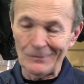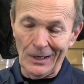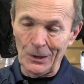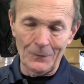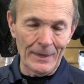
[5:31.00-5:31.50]

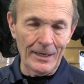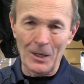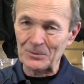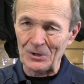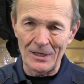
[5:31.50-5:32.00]
I don't know if that
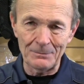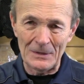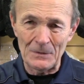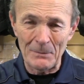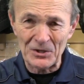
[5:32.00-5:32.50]
helps or not.
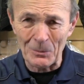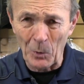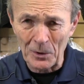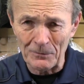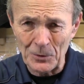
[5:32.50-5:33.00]
Maybe it makes it
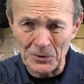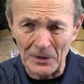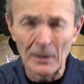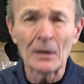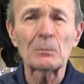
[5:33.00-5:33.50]
more
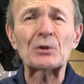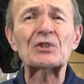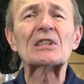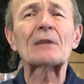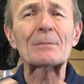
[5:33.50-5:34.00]
confusing, but you
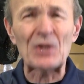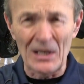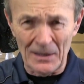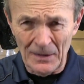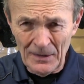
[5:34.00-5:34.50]
see what I'm
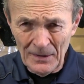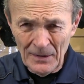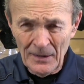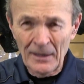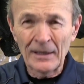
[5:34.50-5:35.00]
saying.
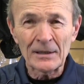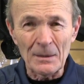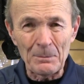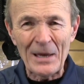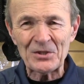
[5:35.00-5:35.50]

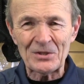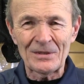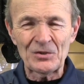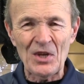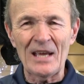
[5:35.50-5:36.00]
The best
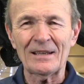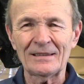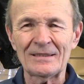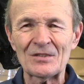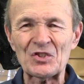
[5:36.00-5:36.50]
tank,
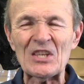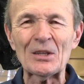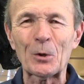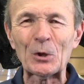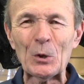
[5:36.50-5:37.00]

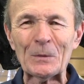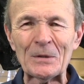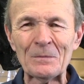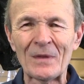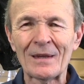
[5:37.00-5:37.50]
steel or
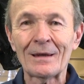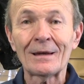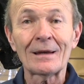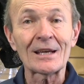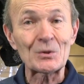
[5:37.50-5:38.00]
aluminum,
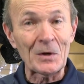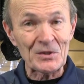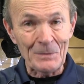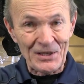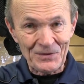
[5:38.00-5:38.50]
is
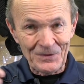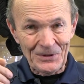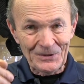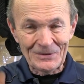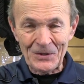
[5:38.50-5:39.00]
what's best for
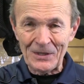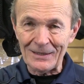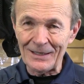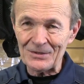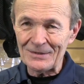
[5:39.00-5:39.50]
you. Okay,
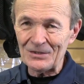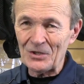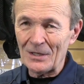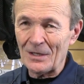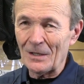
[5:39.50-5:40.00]
guys, you
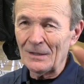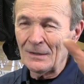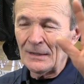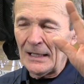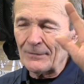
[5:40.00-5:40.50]
take care.
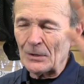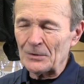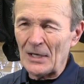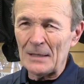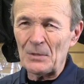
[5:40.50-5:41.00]
Have a
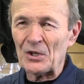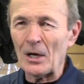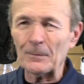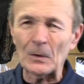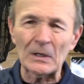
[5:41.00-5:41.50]
good time. Be
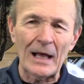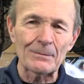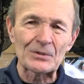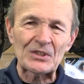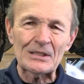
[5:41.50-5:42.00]
careful. I
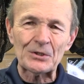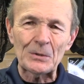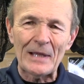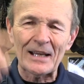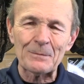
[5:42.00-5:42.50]
will see you
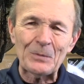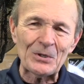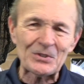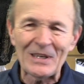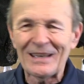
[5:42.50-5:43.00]
soon. Alec
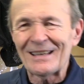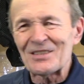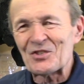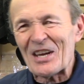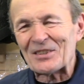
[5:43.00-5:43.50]
Peirce,
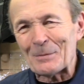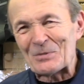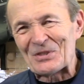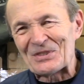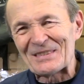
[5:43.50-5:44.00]
Tech
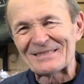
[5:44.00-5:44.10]
Tips.